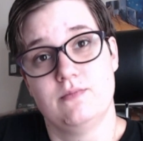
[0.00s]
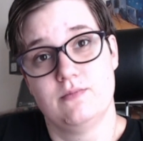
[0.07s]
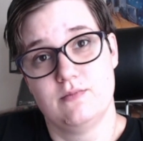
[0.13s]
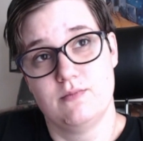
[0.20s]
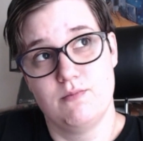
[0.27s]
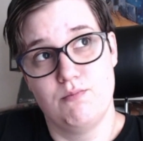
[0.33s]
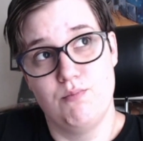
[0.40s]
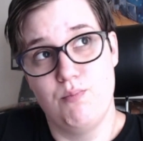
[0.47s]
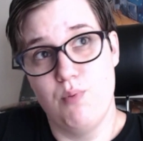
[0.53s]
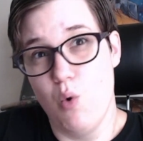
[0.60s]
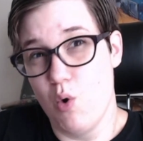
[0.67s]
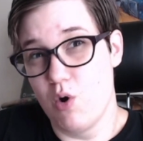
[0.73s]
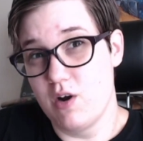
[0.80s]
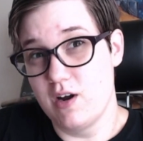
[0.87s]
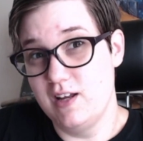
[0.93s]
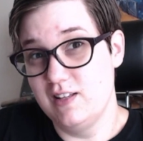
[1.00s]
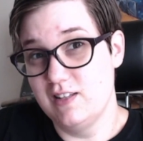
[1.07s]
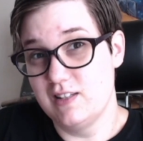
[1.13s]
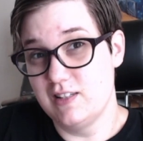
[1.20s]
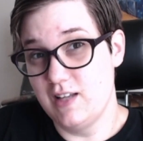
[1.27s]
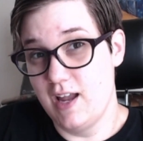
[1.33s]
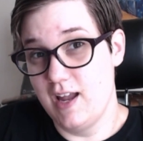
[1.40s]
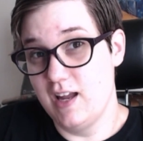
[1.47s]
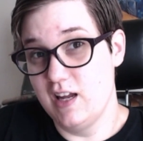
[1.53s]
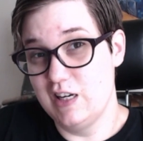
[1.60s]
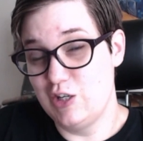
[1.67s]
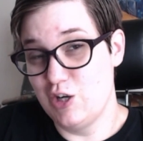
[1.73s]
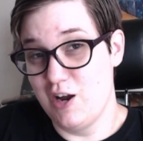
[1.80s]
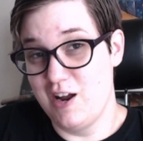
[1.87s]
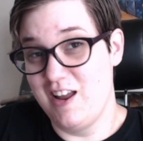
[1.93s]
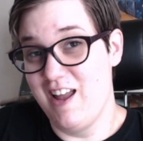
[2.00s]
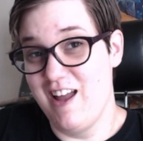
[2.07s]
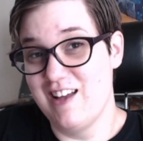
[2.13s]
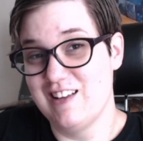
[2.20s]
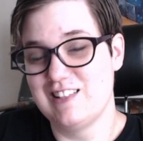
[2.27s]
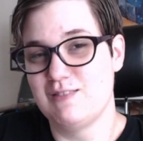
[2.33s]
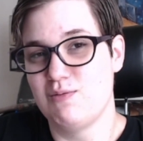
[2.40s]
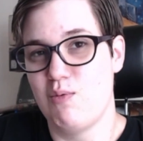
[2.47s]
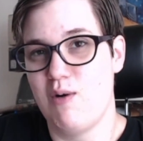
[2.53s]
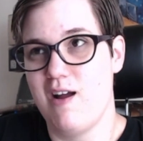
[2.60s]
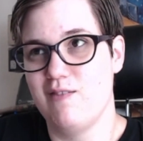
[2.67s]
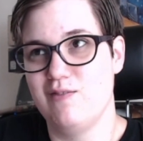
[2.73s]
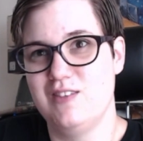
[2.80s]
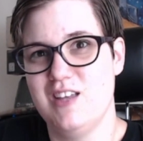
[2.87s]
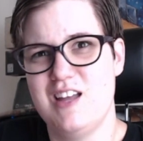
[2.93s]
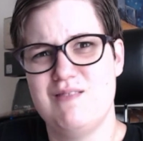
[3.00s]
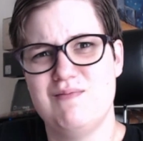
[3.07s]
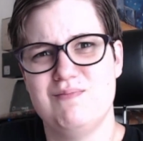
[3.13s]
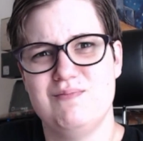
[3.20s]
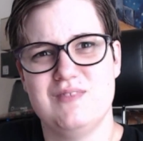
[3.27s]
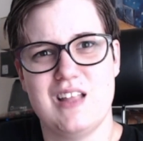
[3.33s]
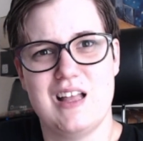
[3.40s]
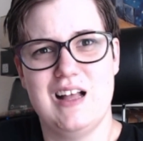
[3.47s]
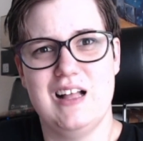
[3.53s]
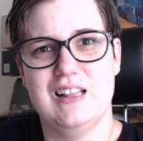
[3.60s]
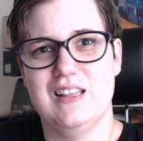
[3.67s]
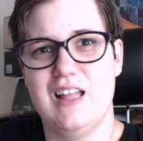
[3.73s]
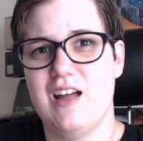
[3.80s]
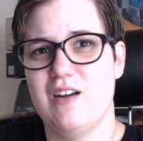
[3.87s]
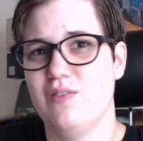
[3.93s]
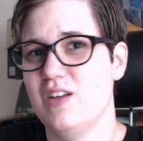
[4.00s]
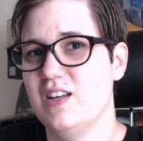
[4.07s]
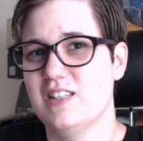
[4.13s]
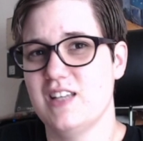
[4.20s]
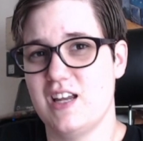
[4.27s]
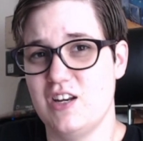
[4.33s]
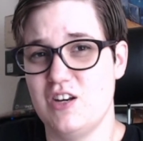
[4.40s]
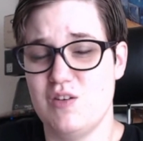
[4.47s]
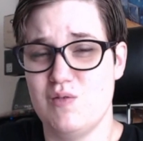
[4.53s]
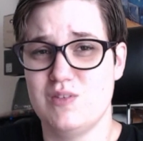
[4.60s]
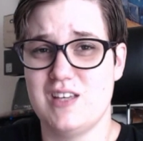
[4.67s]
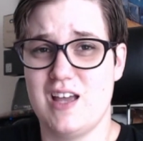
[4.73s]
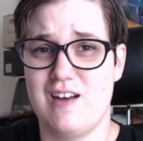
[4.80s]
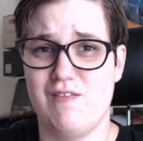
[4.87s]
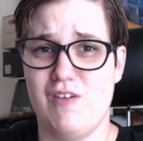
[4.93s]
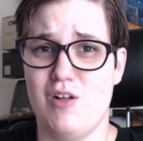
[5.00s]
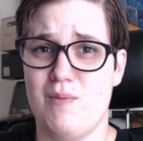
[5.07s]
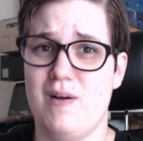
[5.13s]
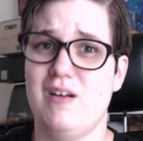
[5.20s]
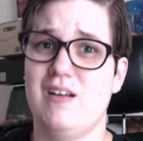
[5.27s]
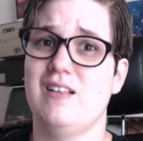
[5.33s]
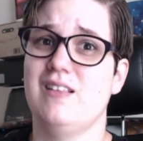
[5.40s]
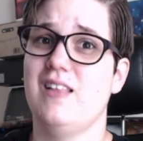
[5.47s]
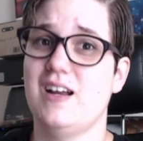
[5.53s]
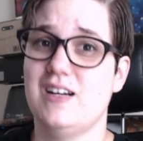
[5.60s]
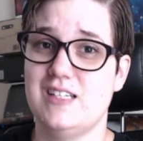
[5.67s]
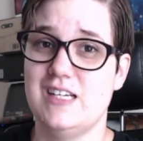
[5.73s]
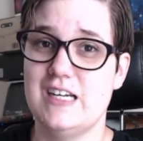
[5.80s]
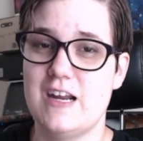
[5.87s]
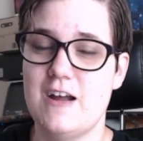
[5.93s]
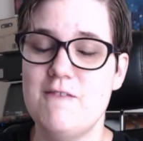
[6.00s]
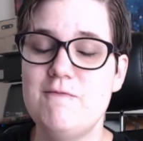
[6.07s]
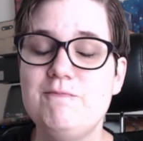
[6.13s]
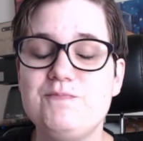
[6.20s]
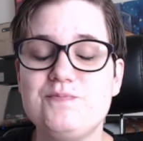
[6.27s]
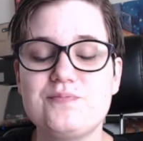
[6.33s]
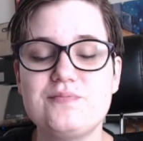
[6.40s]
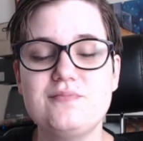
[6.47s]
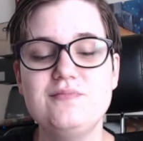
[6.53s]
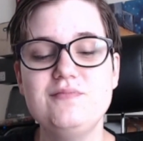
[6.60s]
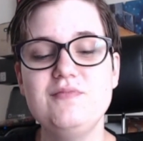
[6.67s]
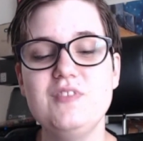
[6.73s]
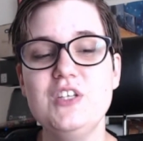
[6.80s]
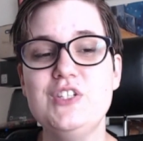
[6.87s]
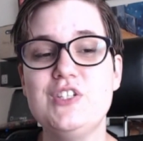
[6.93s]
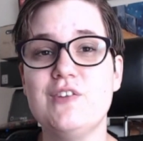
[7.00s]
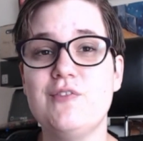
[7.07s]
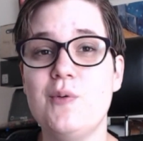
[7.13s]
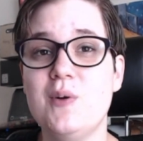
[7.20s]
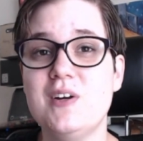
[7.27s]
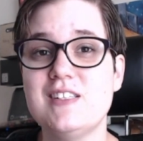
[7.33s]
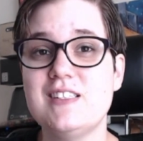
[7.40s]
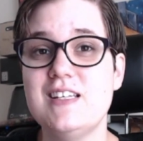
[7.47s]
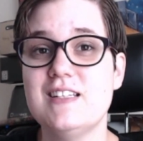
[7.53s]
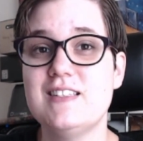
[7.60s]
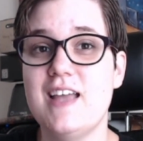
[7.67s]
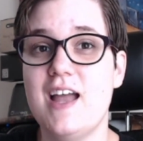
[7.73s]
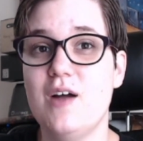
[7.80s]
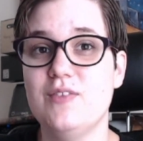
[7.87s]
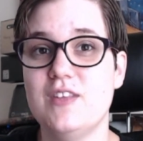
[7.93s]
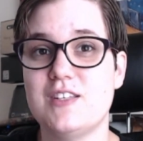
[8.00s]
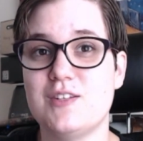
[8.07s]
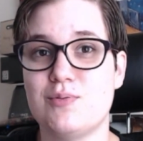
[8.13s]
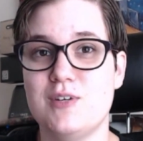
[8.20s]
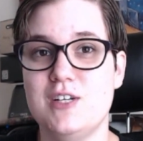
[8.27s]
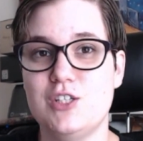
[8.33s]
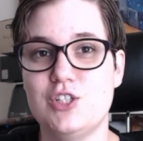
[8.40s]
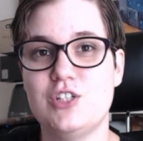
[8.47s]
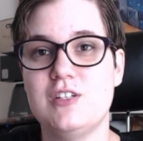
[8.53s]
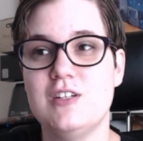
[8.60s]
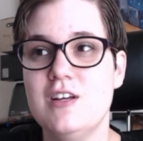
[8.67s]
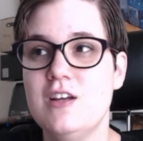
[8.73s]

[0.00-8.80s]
boring stage, I guess, where I've done a lot of things I can do. It's kind of all about collecting now. So if you want to see a town that's reached